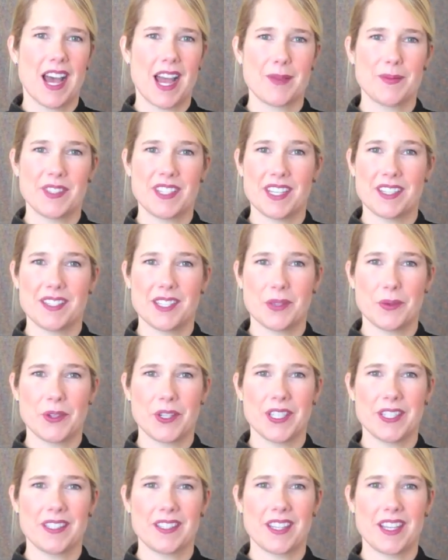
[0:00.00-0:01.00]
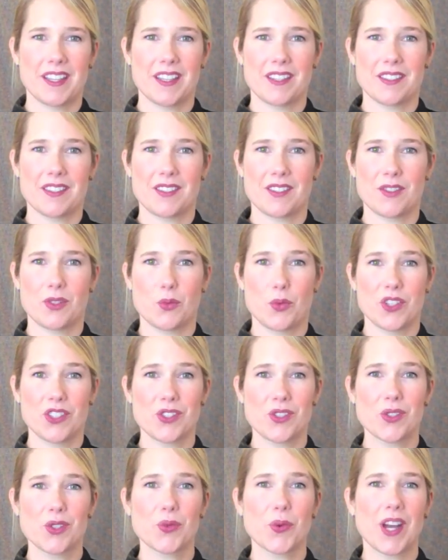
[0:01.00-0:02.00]
I'm Stacy Woods, and this is
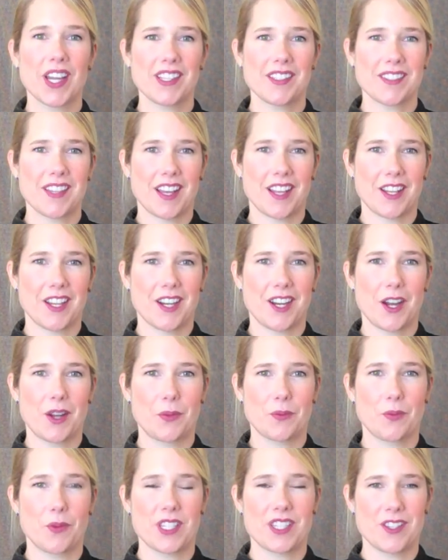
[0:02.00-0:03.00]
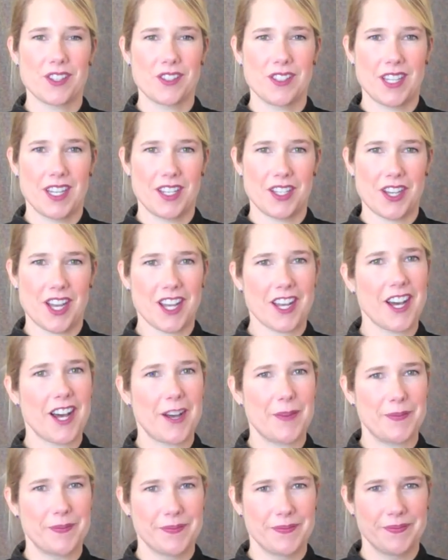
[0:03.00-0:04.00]
Worcester's Wine Cellar on
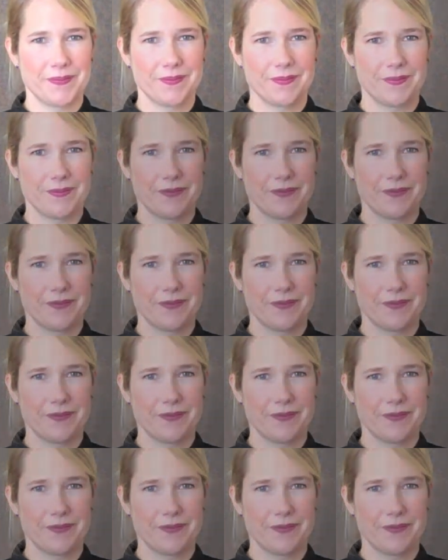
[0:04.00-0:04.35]
WorcesterScene.com.